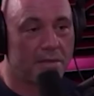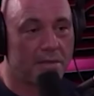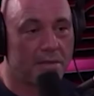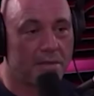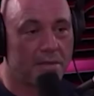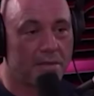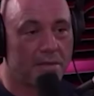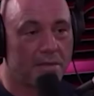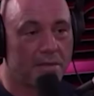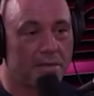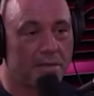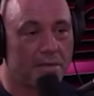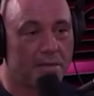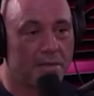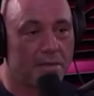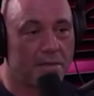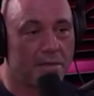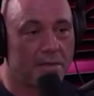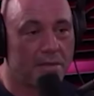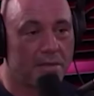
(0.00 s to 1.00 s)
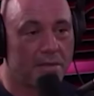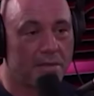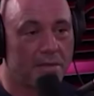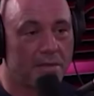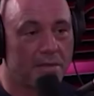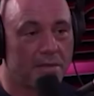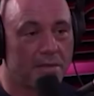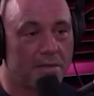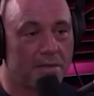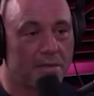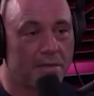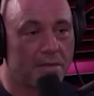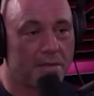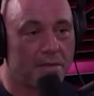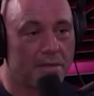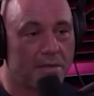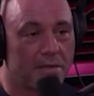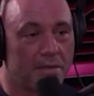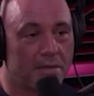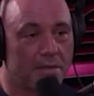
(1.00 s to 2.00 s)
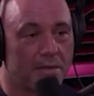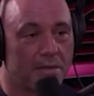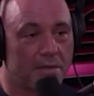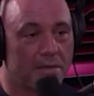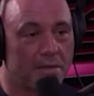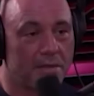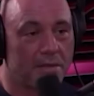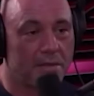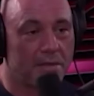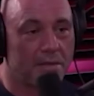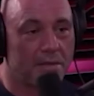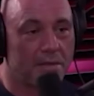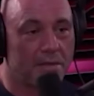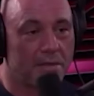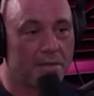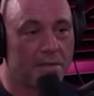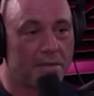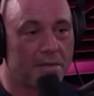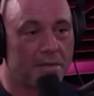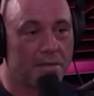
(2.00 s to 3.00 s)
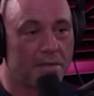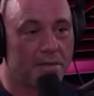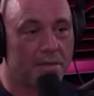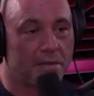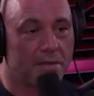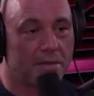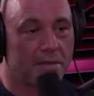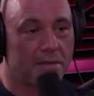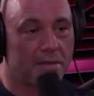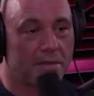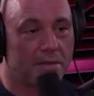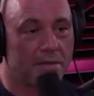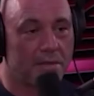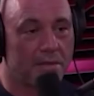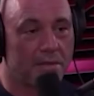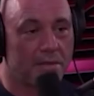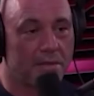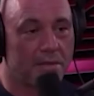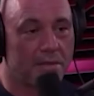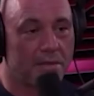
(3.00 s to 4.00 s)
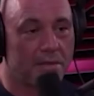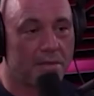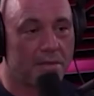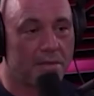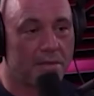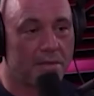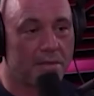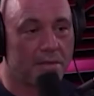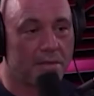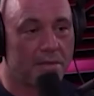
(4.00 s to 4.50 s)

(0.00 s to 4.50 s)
[no speech]